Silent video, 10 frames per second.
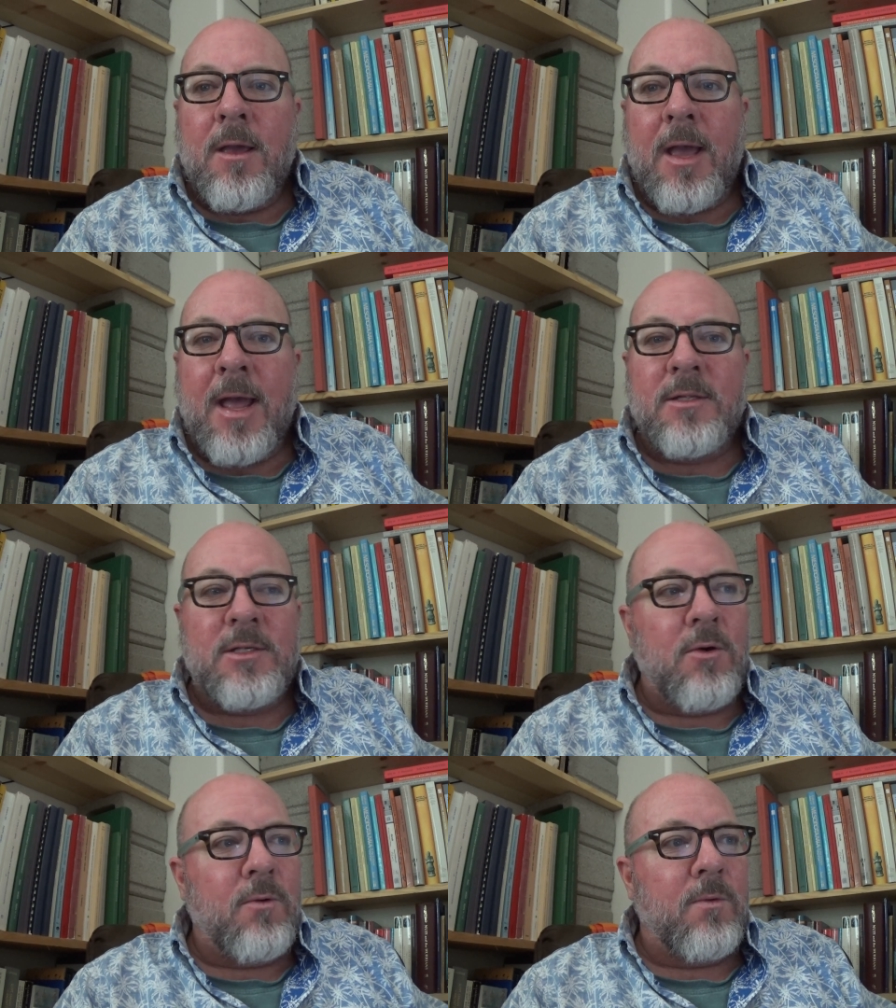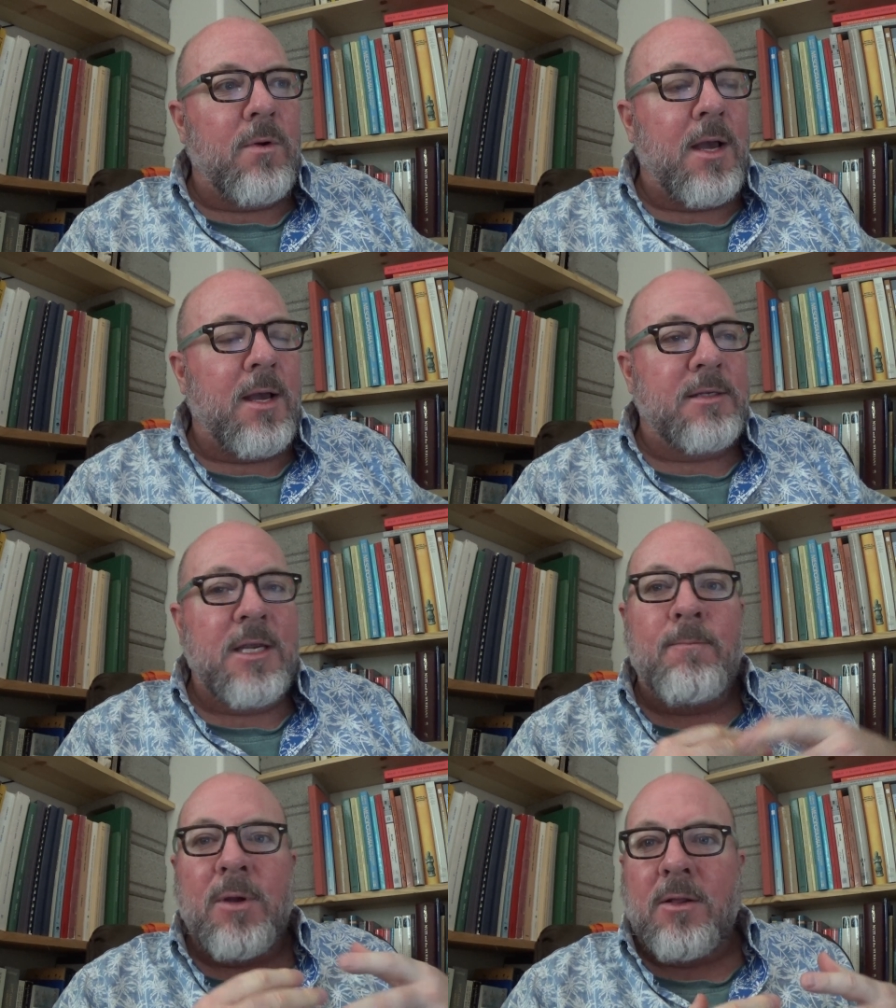And so uh,
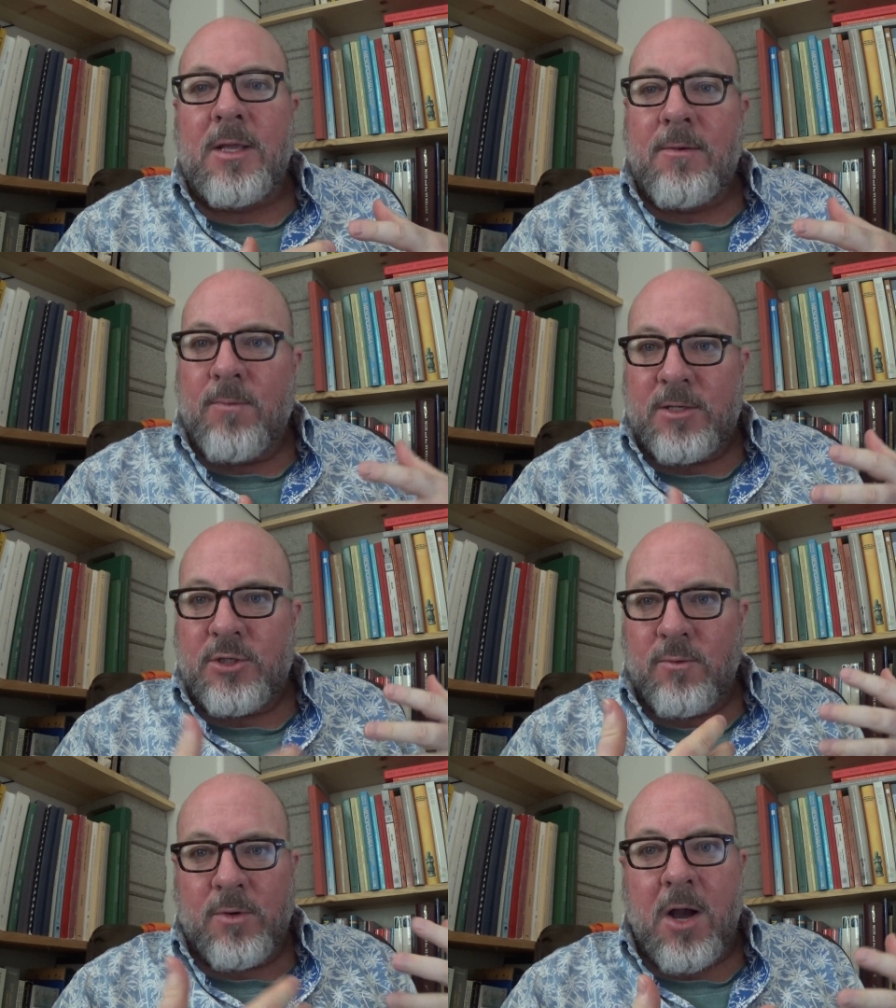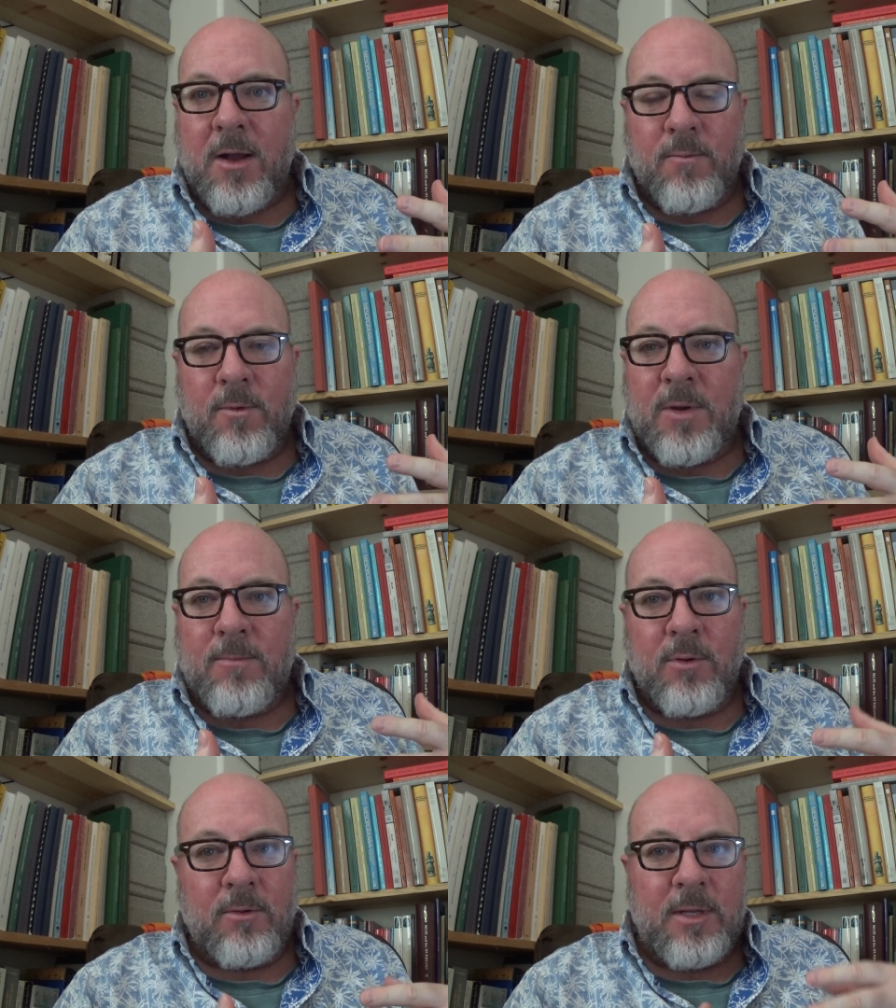typically what you got were
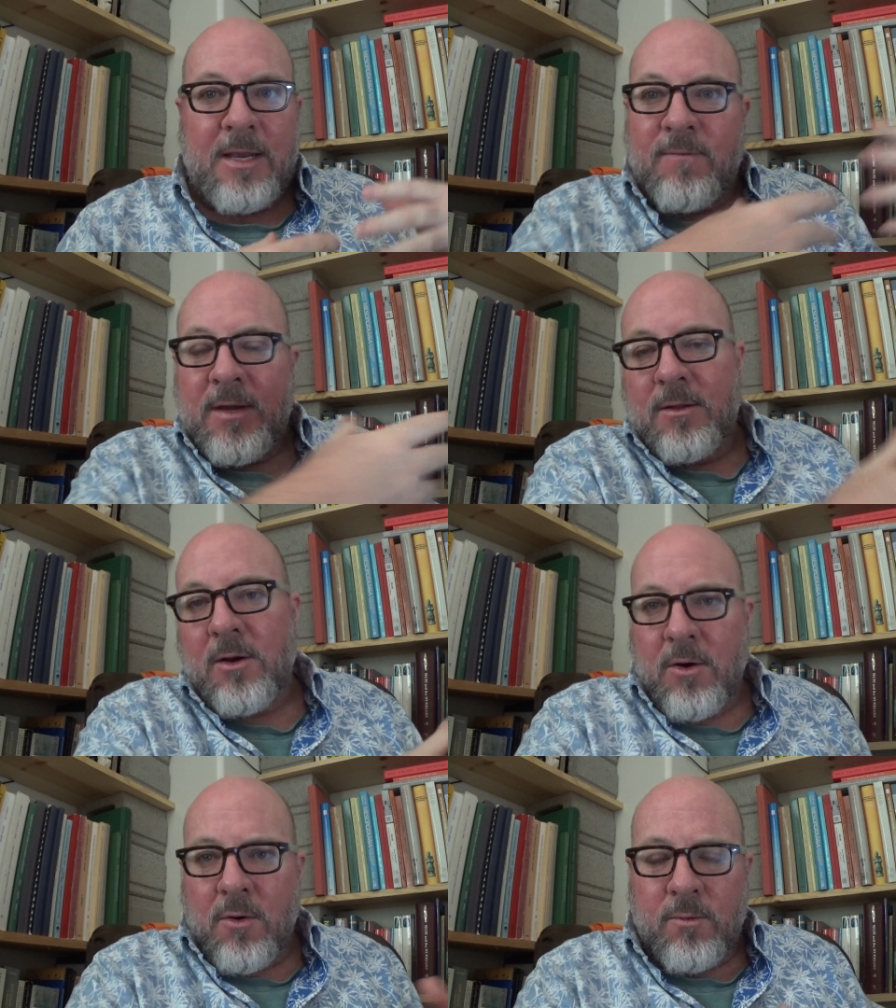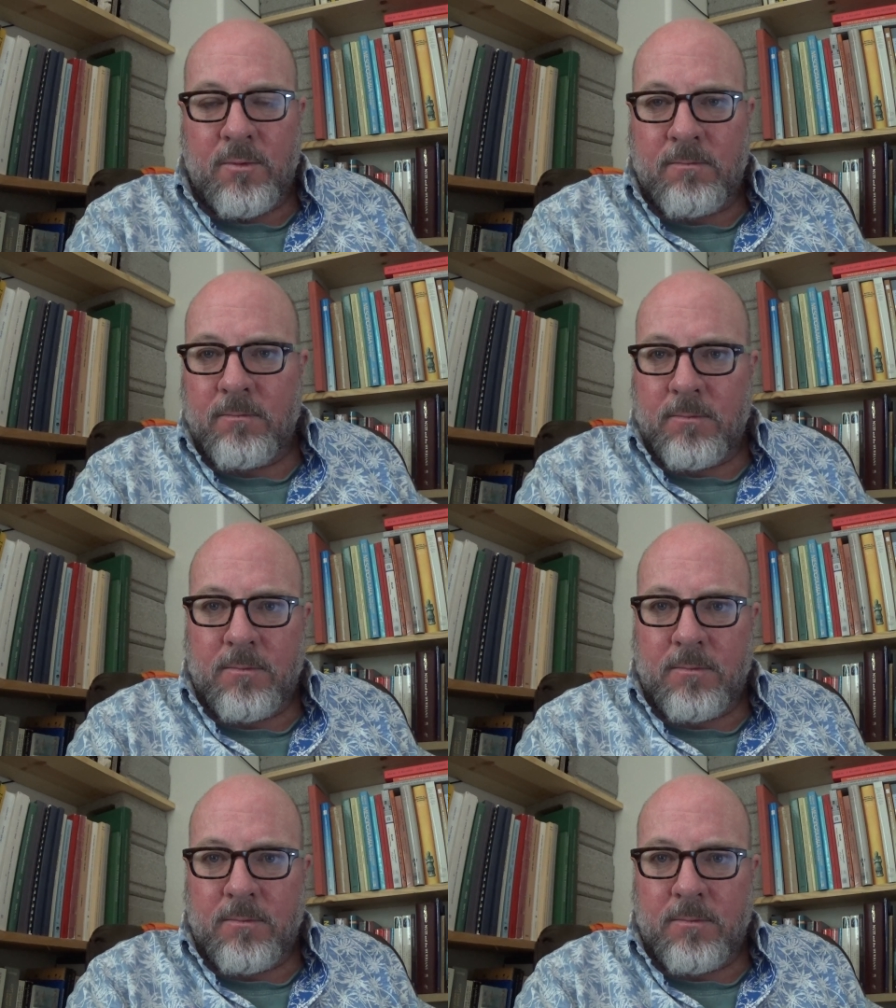people leaving their own